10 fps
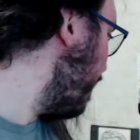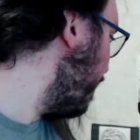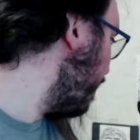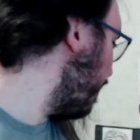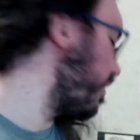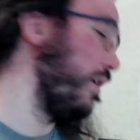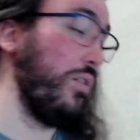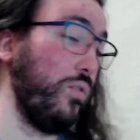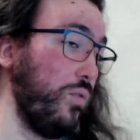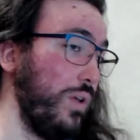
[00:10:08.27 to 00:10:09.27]
I don't
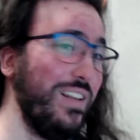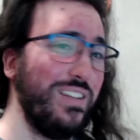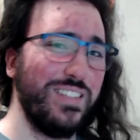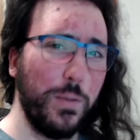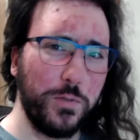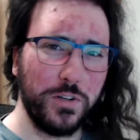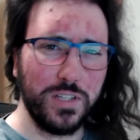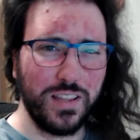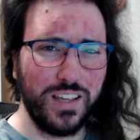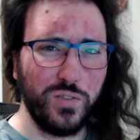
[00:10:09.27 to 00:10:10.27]
know, Inceptors, I
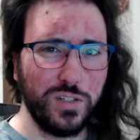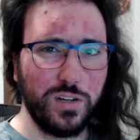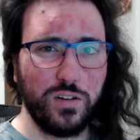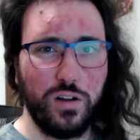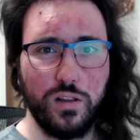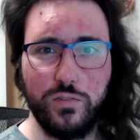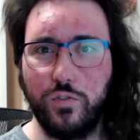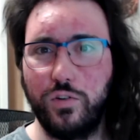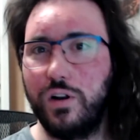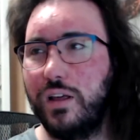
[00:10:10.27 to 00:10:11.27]
think what they're called,
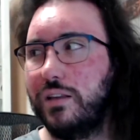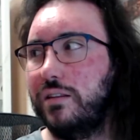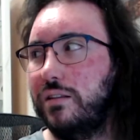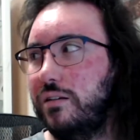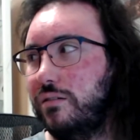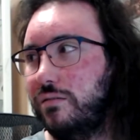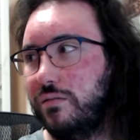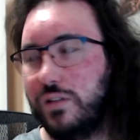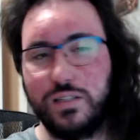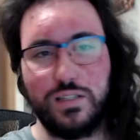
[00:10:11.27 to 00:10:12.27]
for like
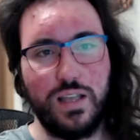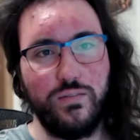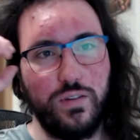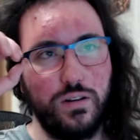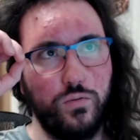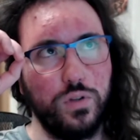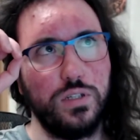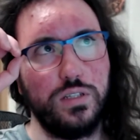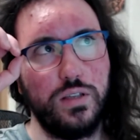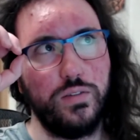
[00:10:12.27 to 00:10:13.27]
the 7th.
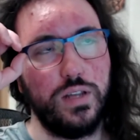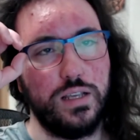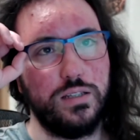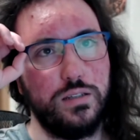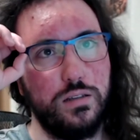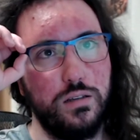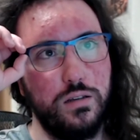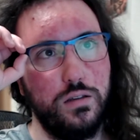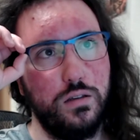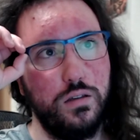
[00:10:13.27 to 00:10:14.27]
Was it 7th? Yes.
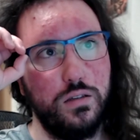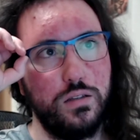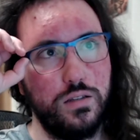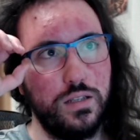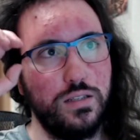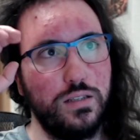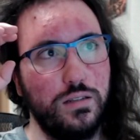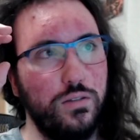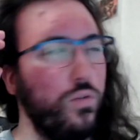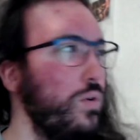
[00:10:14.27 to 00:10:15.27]
This,
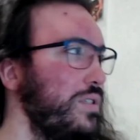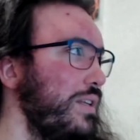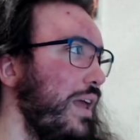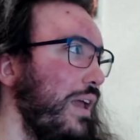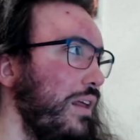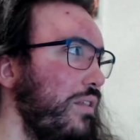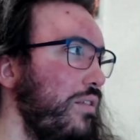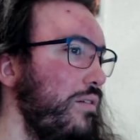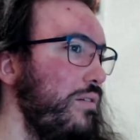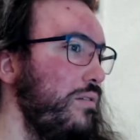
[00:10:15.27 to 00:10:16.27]
or was it 8th?
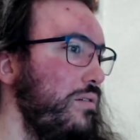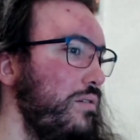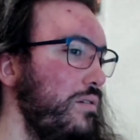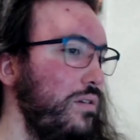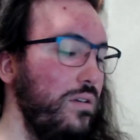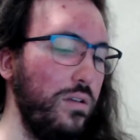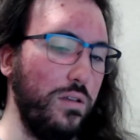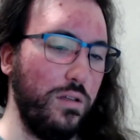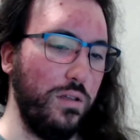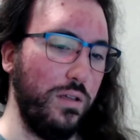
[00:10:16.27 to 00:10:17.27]

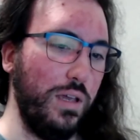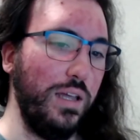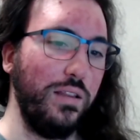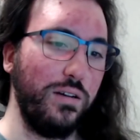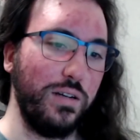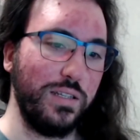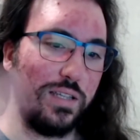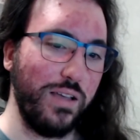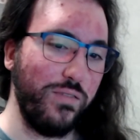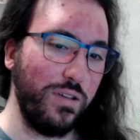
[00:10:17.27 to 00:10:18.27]
Either the
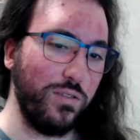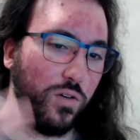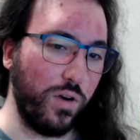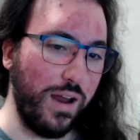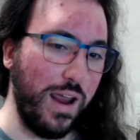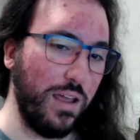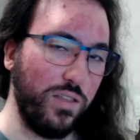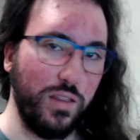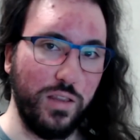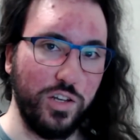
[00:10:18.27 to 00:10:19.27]
7th or 8th
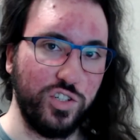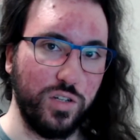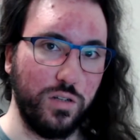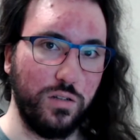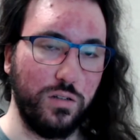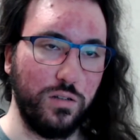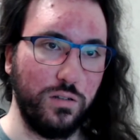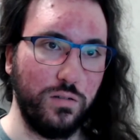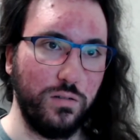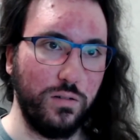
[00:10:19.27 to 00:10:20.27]
edition.
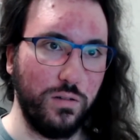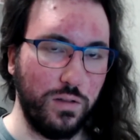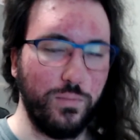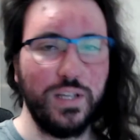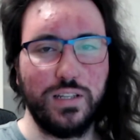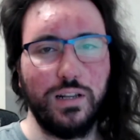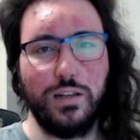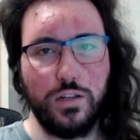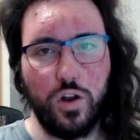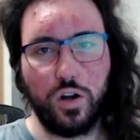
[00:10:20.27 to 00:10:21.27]
Basically
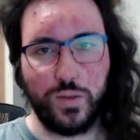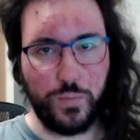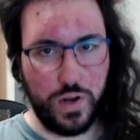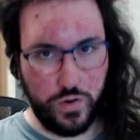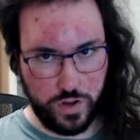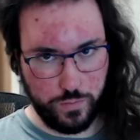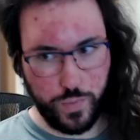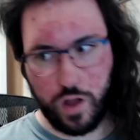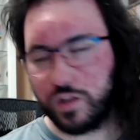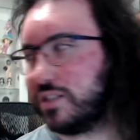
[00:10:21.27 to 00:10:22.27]
the Dark Imperium
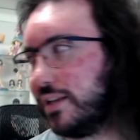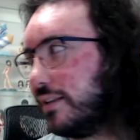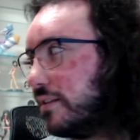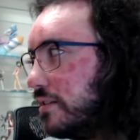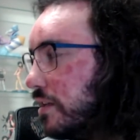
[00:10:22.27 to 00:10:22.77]
box set.